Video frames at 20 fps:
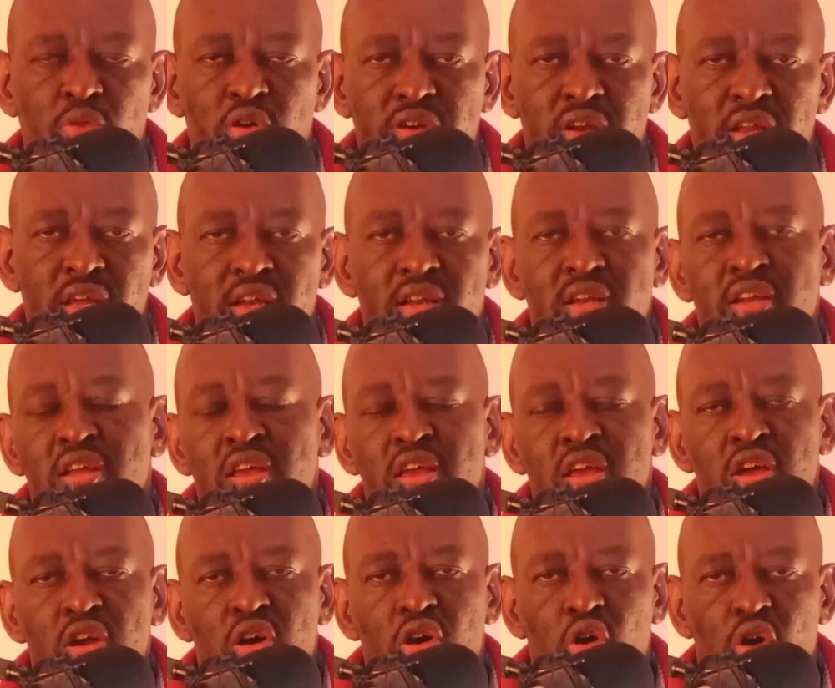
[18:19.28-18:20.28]
model
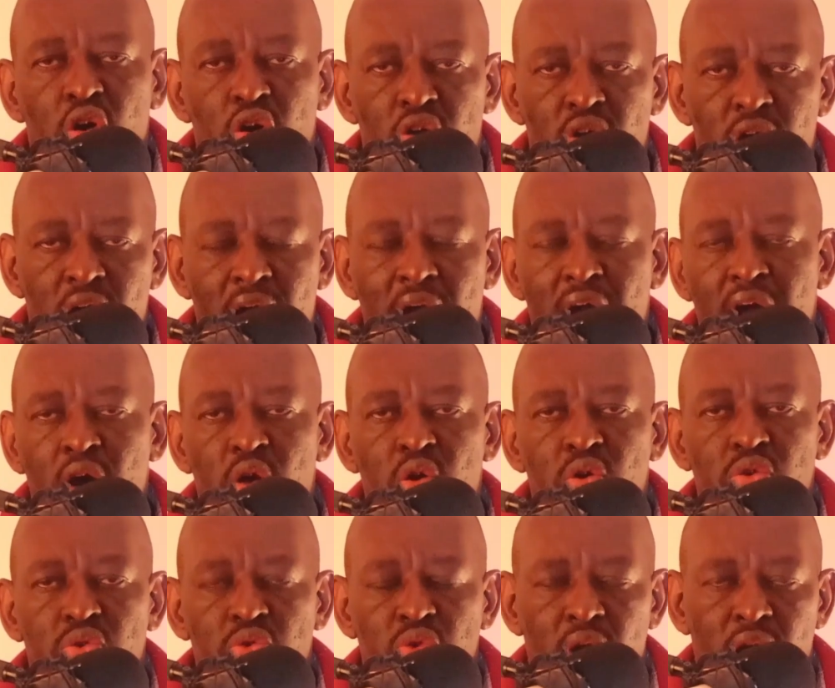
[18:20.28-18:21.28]
or how
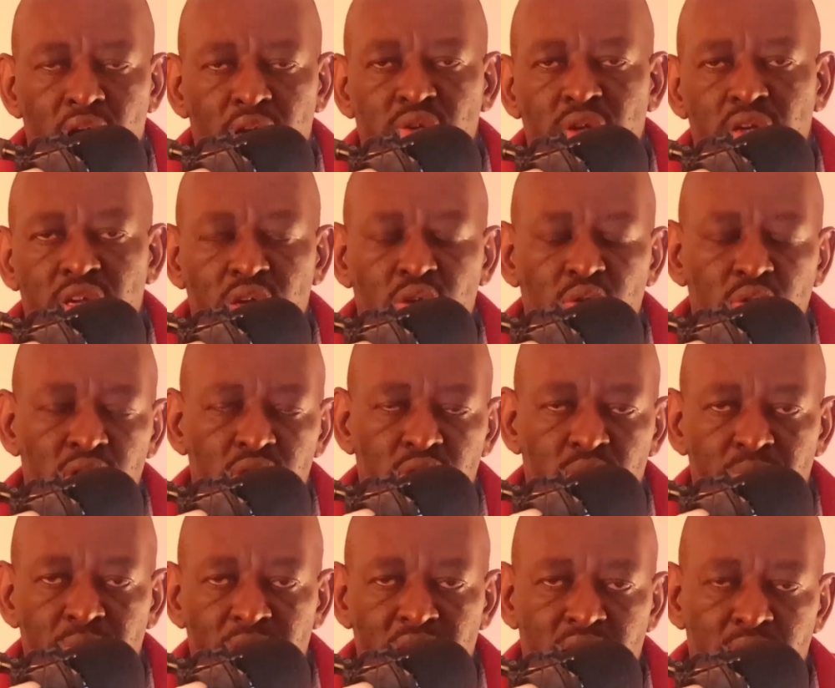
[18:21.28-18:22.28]
you're actually going
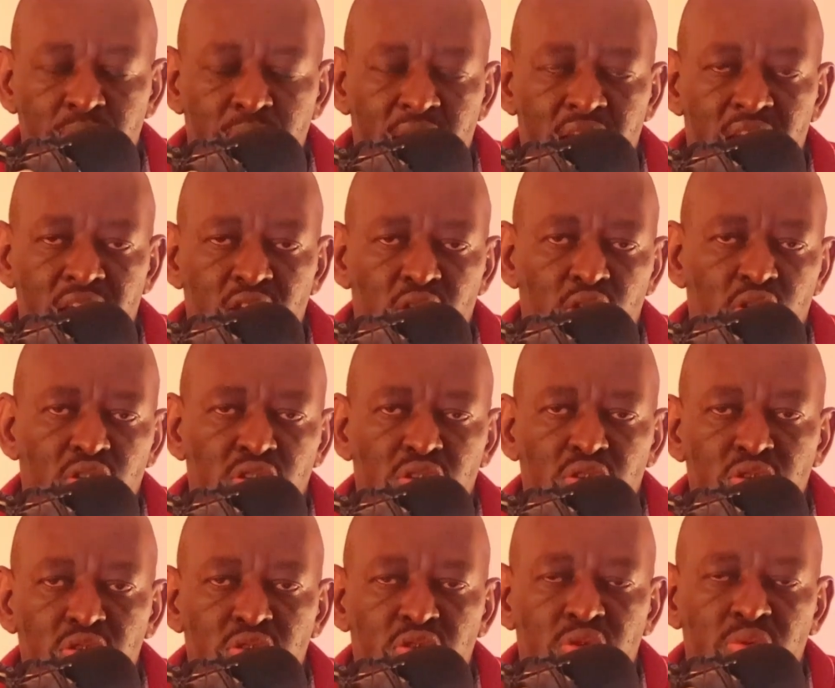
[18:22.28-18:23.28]
to make money on
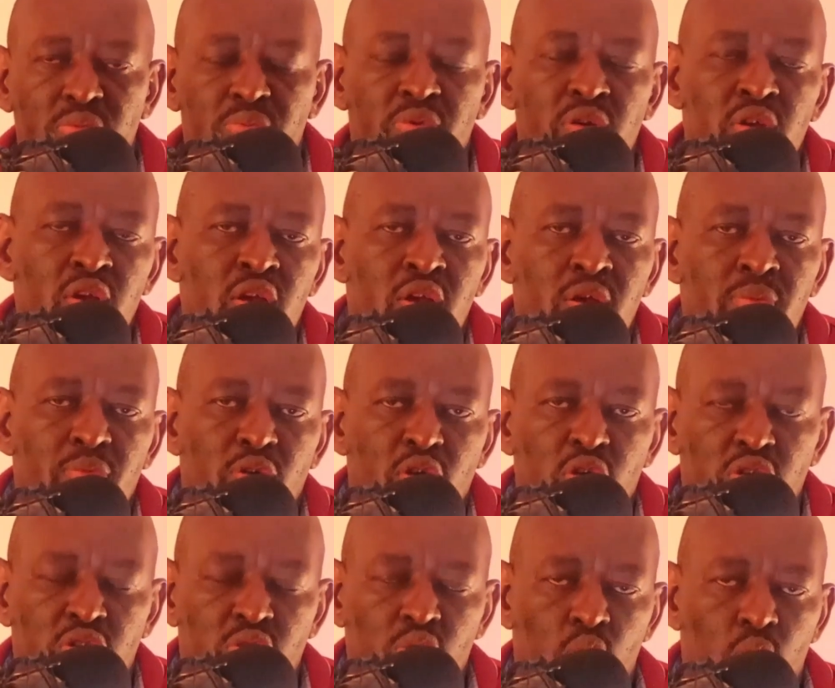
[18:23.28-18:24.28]
YouTube.
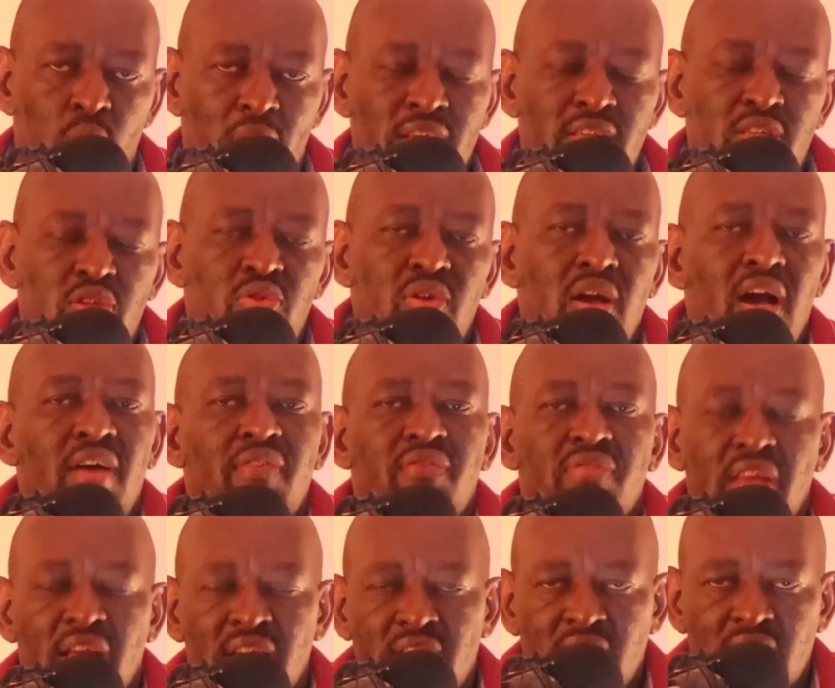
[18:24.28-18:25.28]
Because once you have
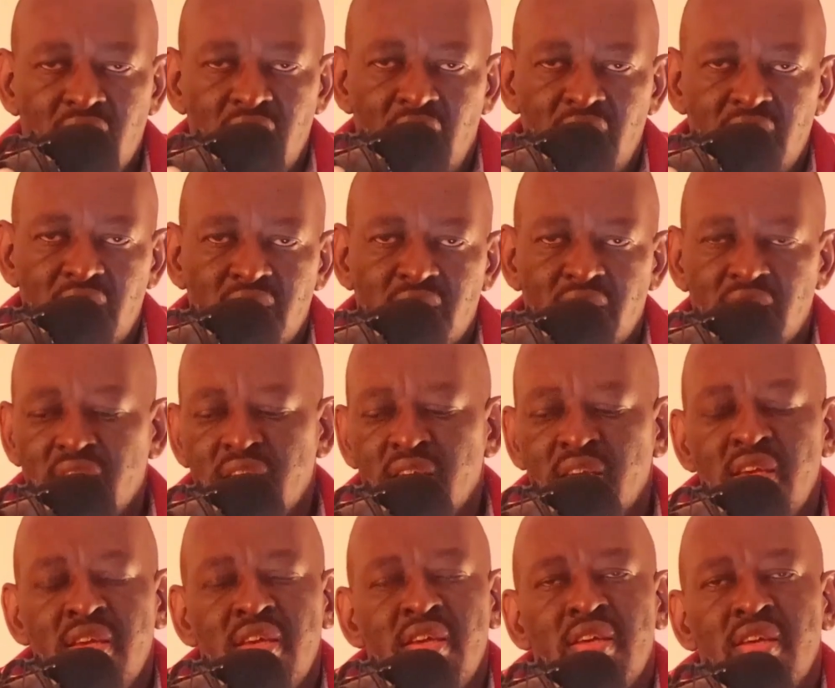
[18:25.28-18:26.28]
that clarity,
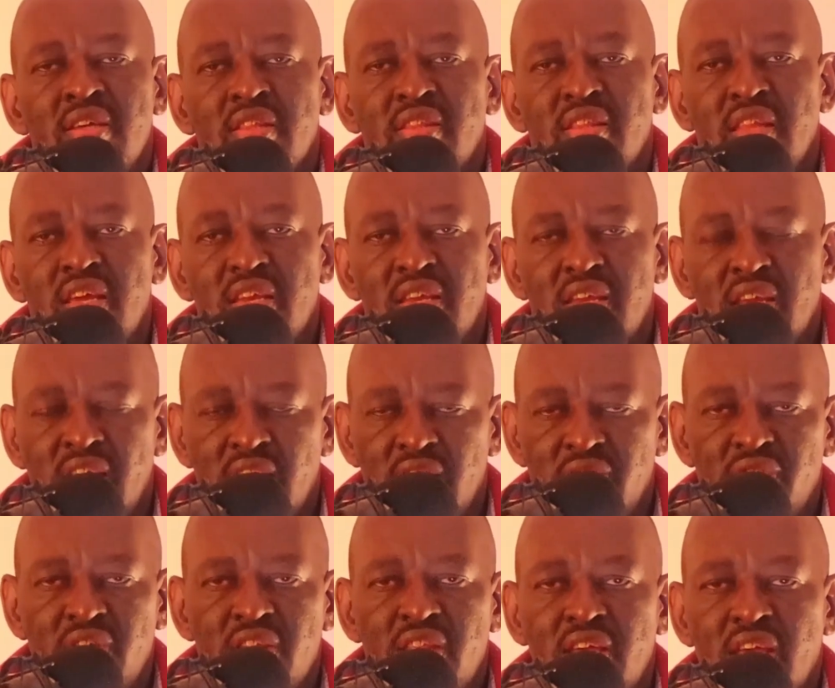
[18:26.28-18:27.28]
then
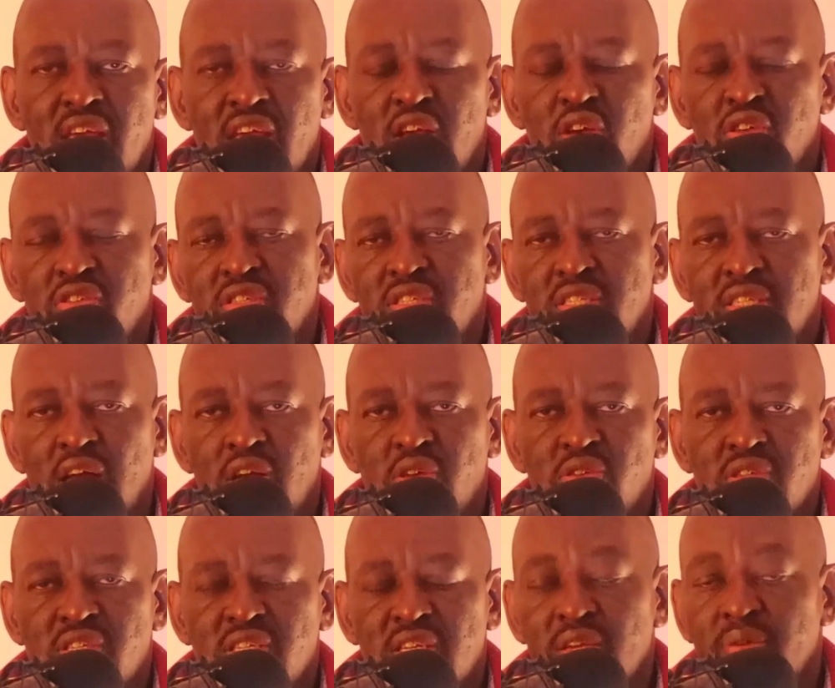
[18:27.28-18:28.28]
everything else
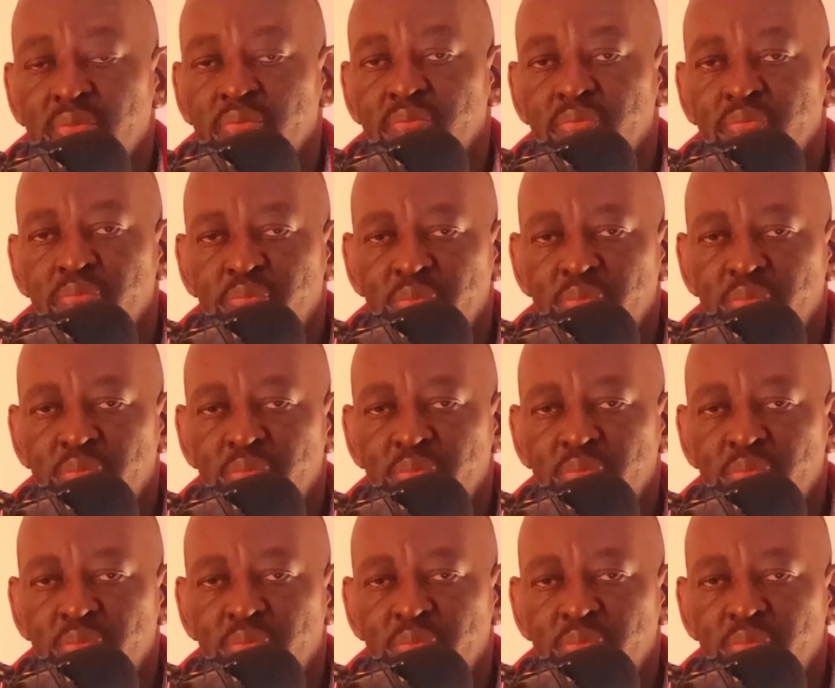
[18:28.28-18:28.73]
downstream